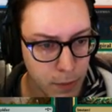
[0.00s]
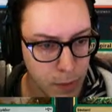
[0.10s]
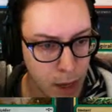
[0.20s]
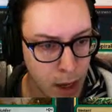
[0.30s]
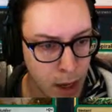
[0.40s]

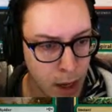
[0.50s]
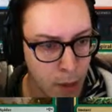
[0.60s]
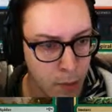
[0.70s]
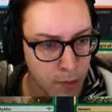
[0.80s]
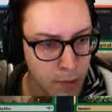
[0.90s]

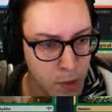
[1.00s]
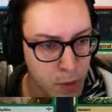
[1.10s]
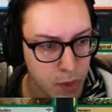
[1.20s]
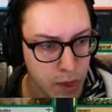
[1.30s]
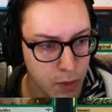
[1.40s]

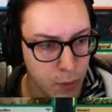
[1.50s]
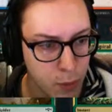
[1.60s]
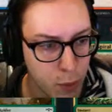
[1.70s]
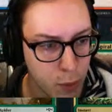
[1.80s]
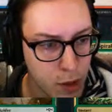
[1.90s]
We have
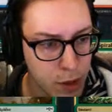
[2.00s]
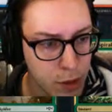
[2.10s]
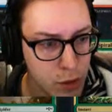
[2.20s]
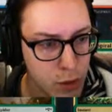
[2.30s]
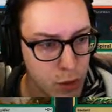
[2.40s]
1,
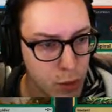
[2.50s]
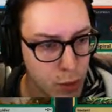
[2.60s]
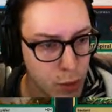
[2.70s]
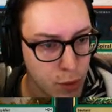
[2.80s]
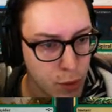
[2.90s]
2,
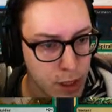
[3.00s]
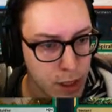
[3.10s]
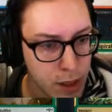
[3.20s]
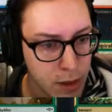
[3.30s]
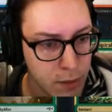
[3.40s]

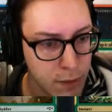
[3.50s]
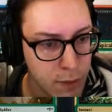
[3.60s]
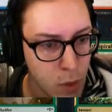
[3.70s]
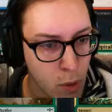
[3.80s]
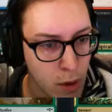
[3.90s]
3,
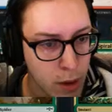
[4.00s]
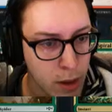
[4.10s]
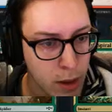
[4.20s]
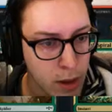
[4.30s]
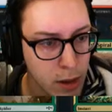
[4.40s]
4.
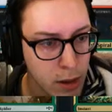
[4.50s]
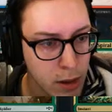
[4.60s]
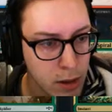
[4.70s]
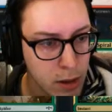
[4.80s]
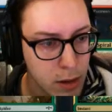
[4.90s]

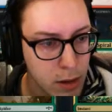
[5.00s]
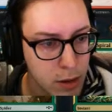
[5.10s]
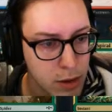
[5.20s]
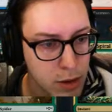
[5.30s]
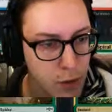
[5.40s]

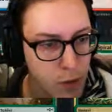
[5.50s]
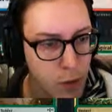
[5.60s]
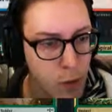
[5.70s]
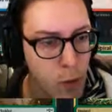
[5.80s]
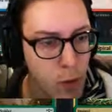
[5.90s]
So
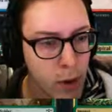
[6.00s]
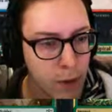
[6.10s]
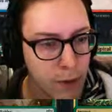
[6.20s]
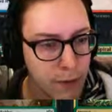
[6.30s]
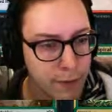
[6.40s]

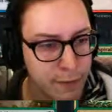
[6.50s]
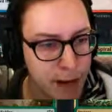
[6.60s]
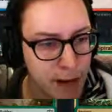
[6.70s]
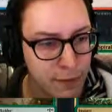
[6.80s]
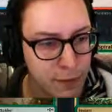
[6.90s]
4,
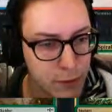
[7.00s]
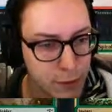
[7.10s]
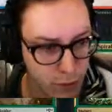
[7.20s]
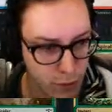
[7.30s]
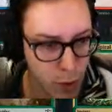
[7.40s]
5
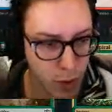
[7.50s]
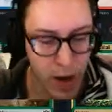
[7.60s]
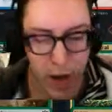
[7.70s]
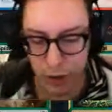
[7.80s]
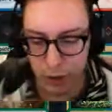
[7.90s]
or
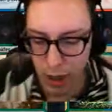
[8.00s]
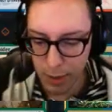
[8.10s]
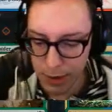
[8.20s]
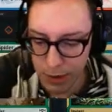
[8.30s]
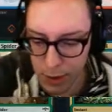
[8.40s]
higher
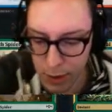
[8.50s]
drops.